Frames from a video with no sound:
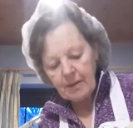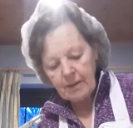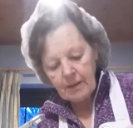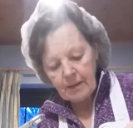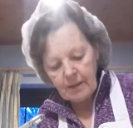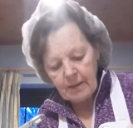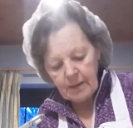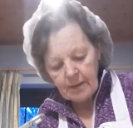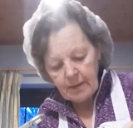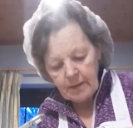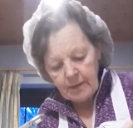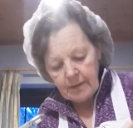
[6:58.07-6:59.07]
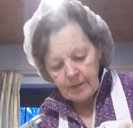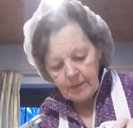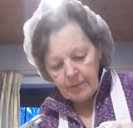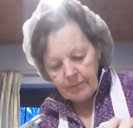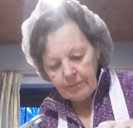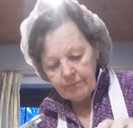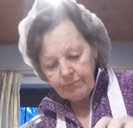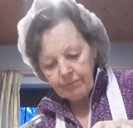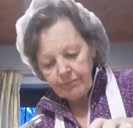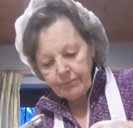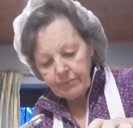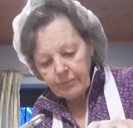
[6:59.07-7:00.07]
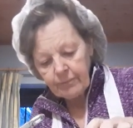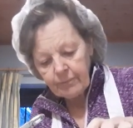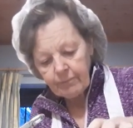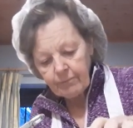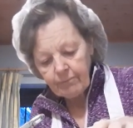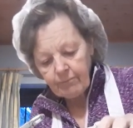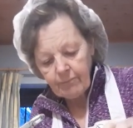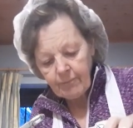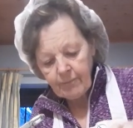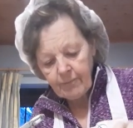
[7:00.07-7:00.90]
(no one is talking)